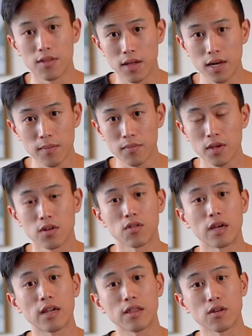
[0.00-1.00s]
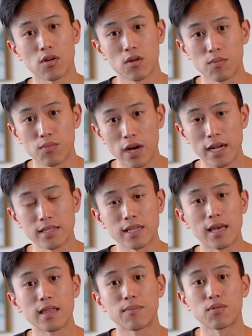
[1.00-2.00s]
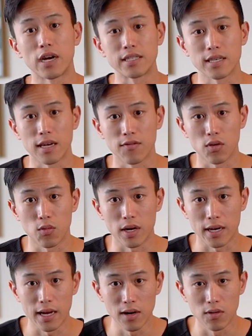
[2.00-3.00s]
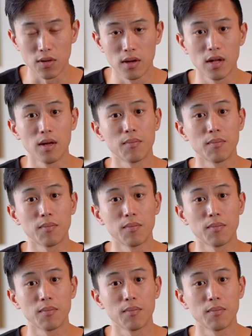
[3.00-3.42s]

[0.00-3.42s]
them creating their own brands and then pricing everyone out.